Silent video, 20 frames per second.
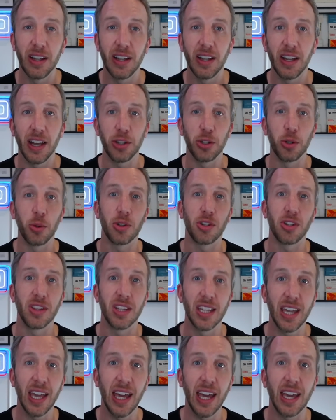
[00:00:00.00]
and you're watching the
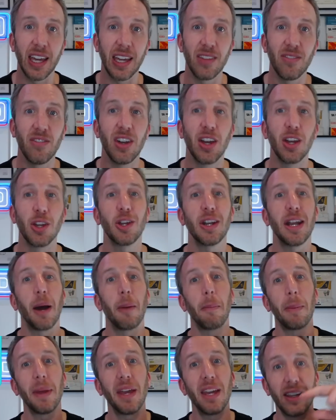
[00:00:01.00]
game, you're now
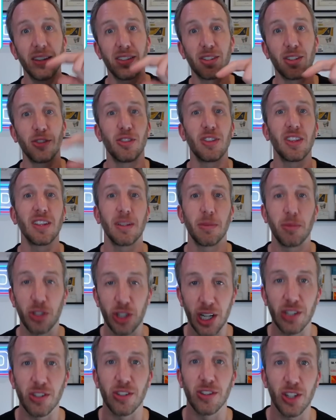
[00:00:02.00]
pissed because you think someone's
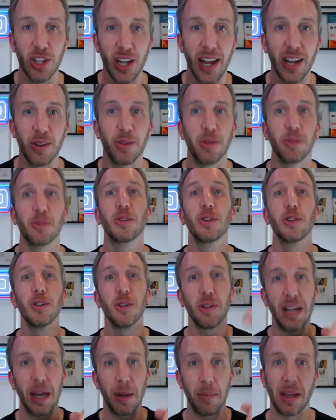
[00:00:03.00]
changing the channel.
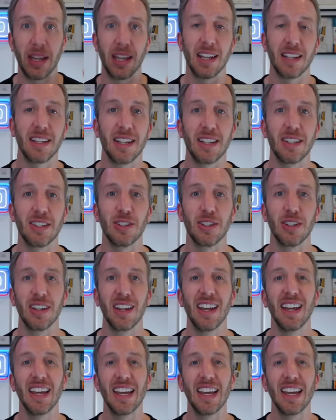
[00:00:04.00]
You're now paying attention.